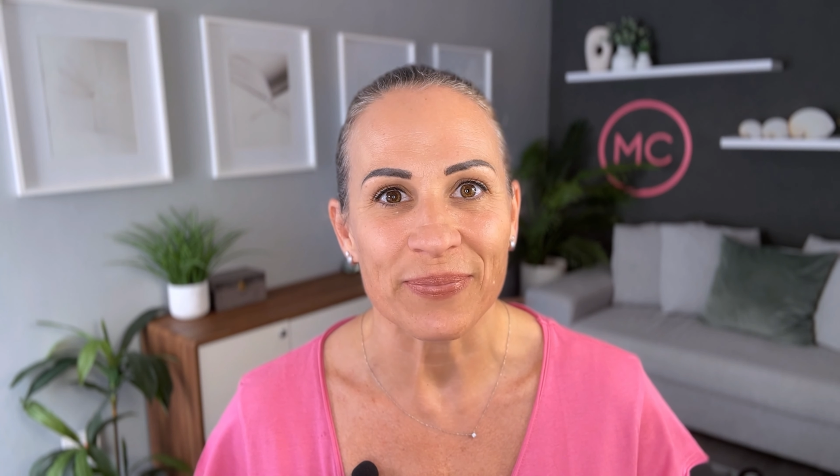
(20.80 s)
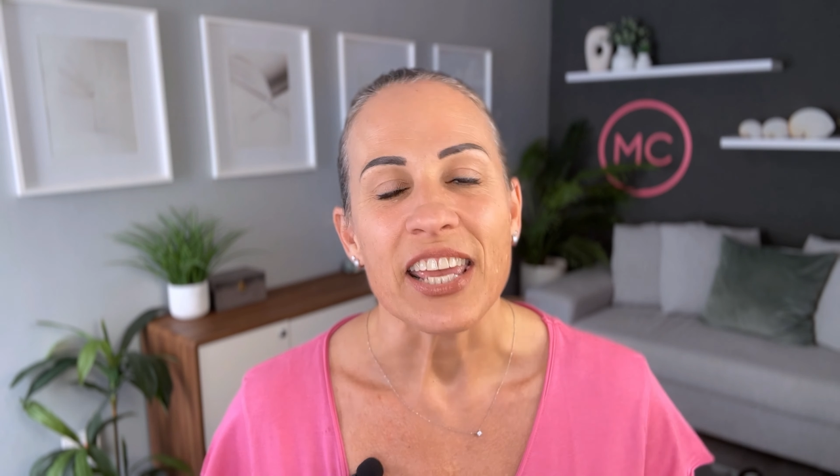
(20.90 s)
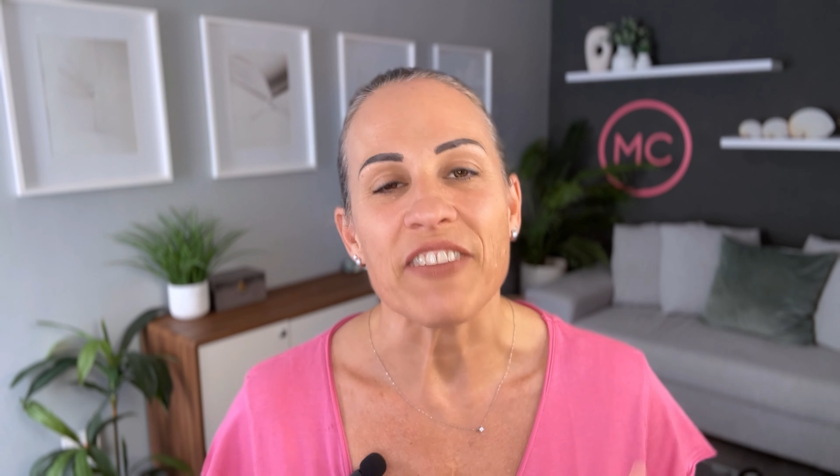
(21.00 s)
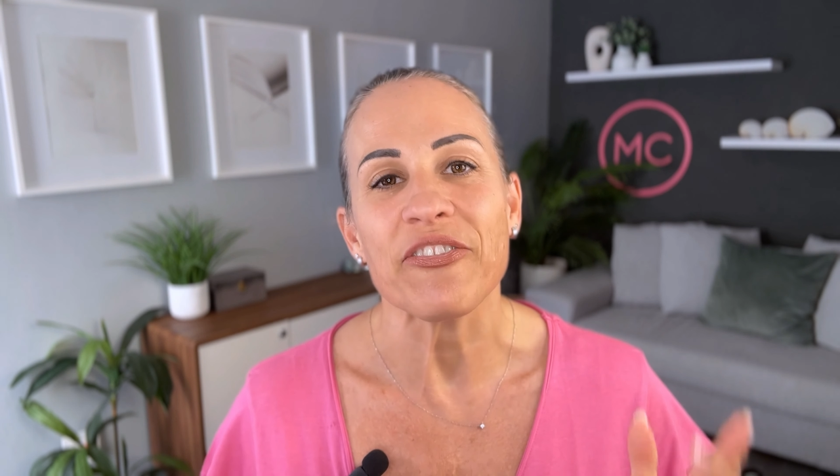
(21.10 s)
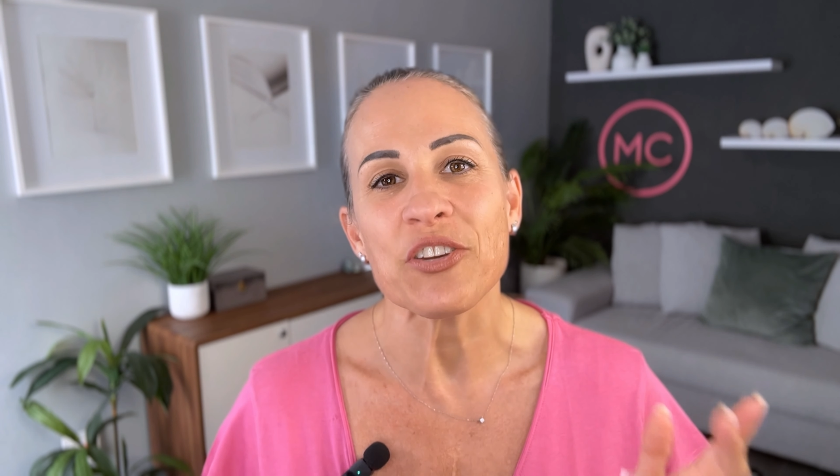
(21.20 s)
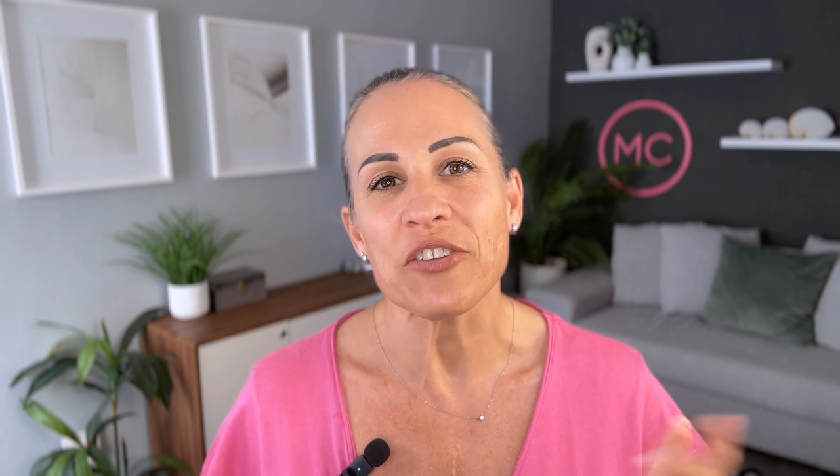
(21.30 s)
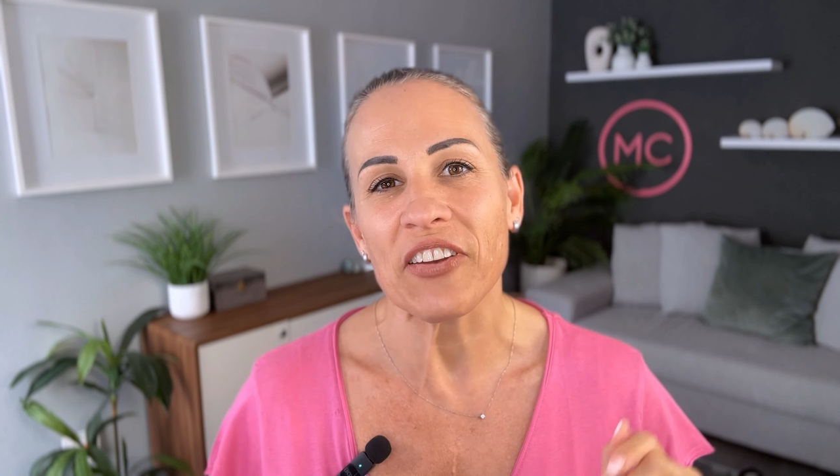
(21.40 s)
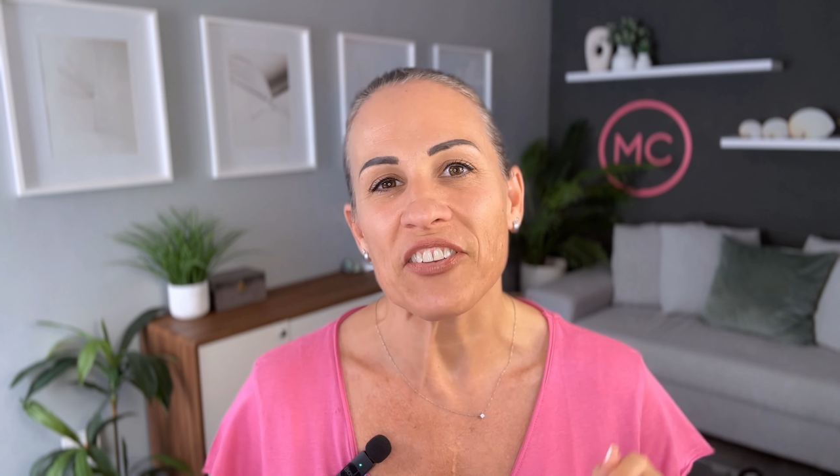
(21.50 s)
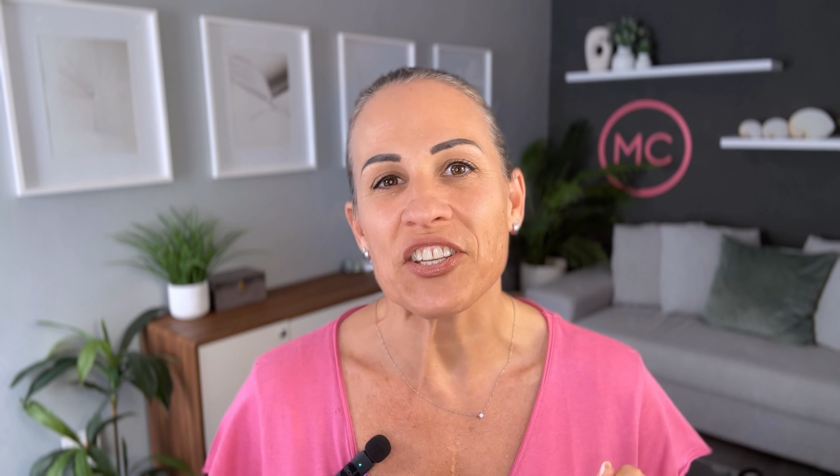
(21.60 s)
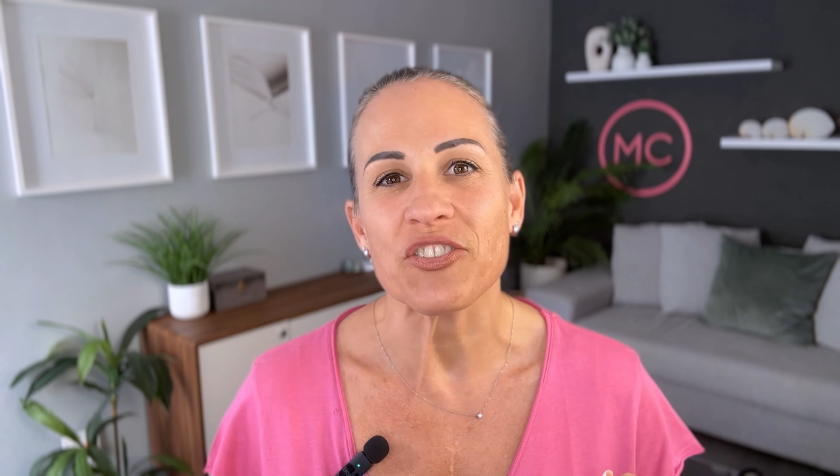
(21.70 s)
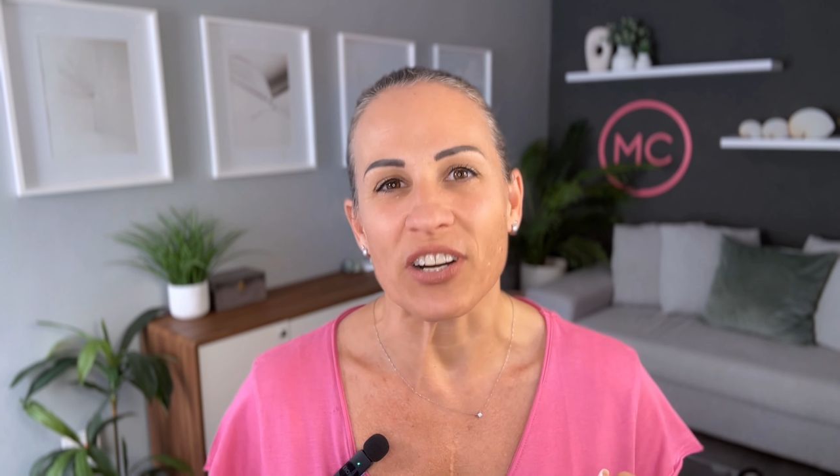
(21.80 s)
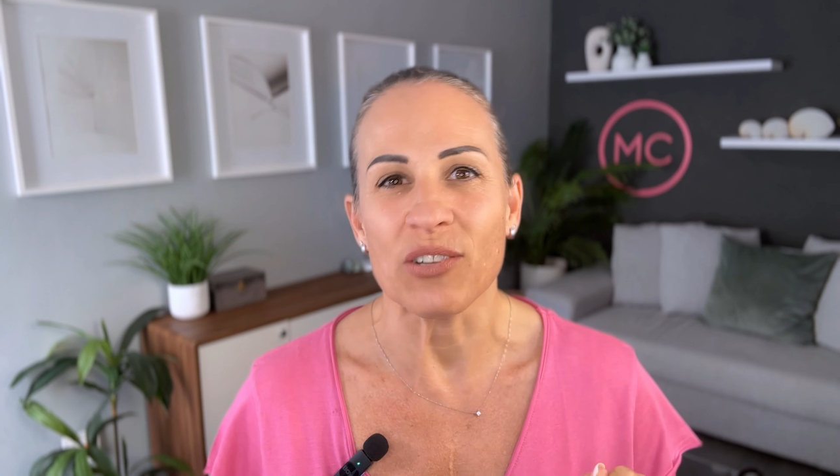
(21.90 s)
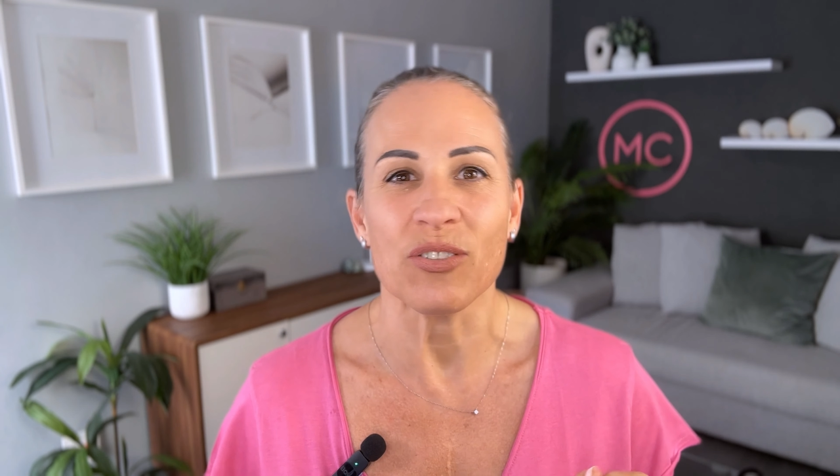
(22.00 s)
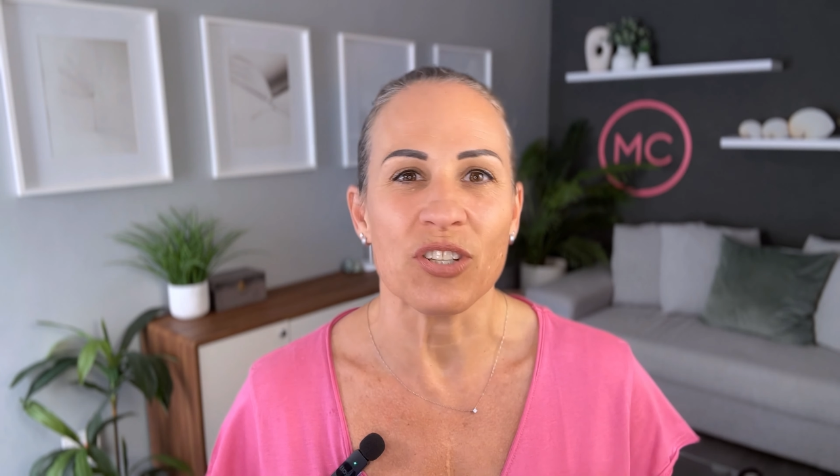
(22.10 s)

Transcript: If you've ever struggled